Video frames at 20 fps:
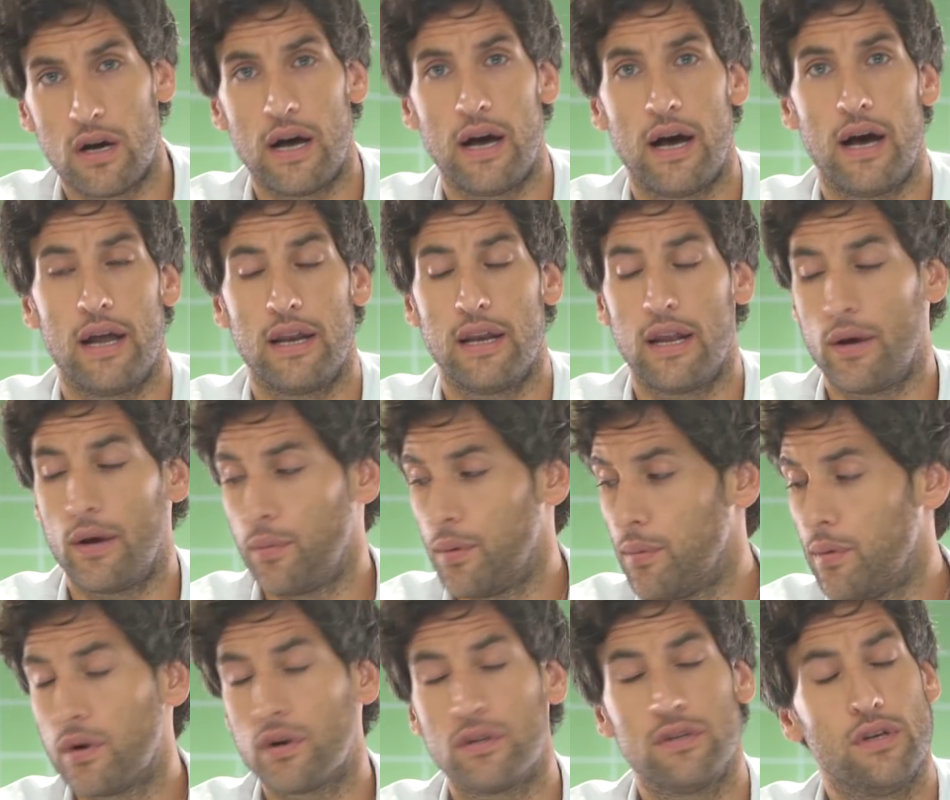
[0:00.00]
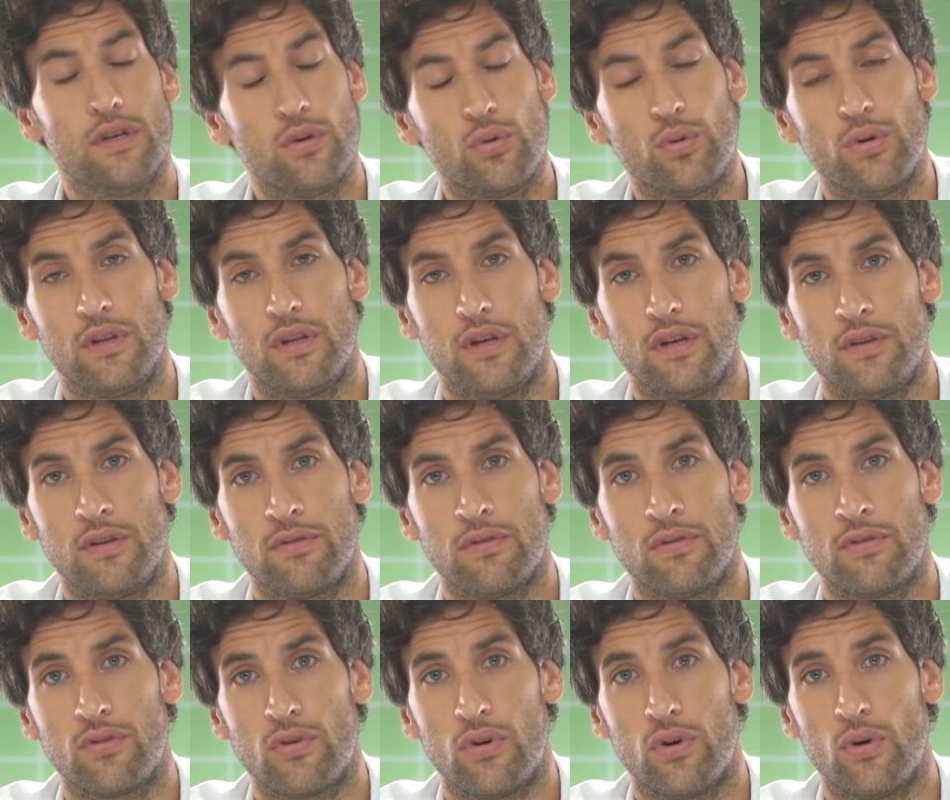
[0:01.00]
and we will continue doing
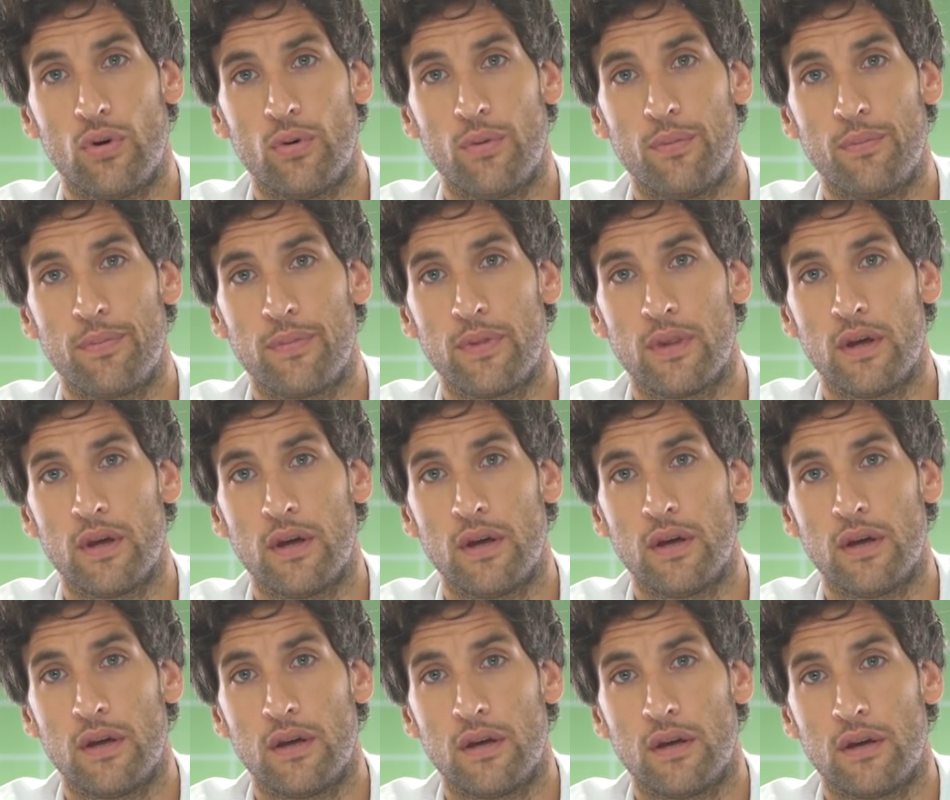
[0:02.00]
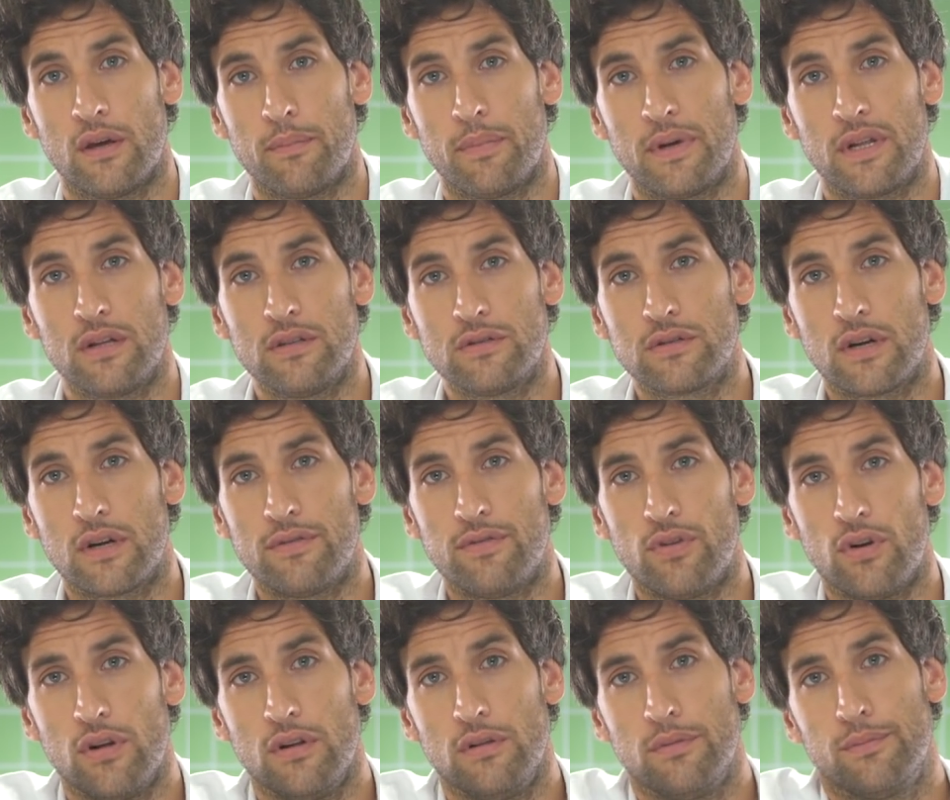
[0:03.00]
this. So Patato is gonna
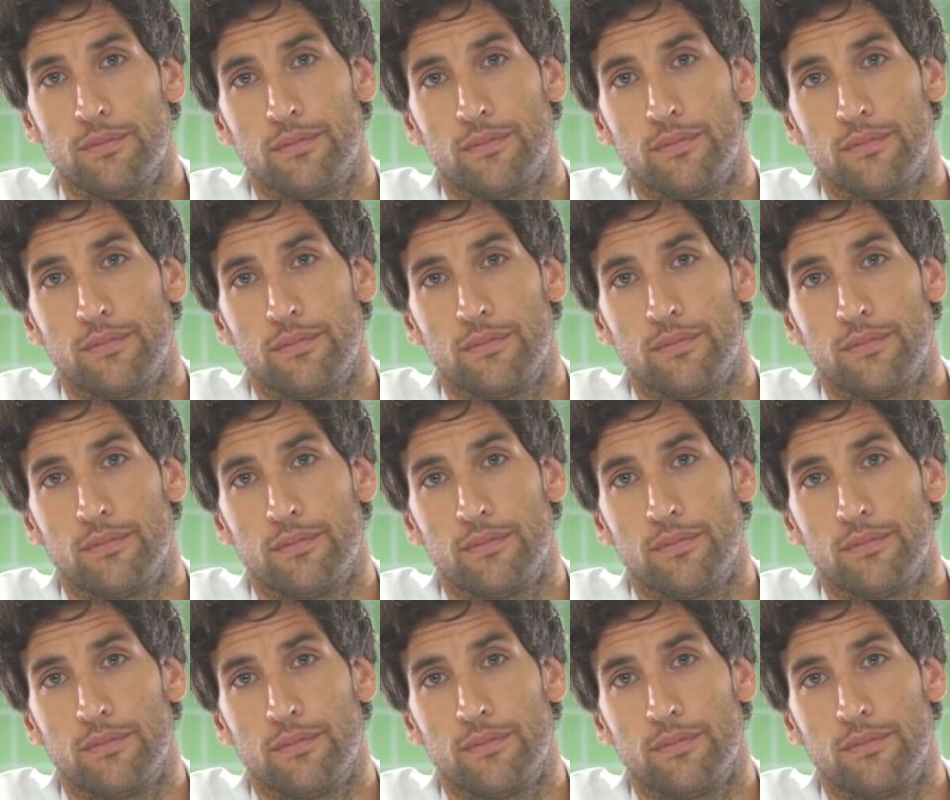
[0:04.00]
fall.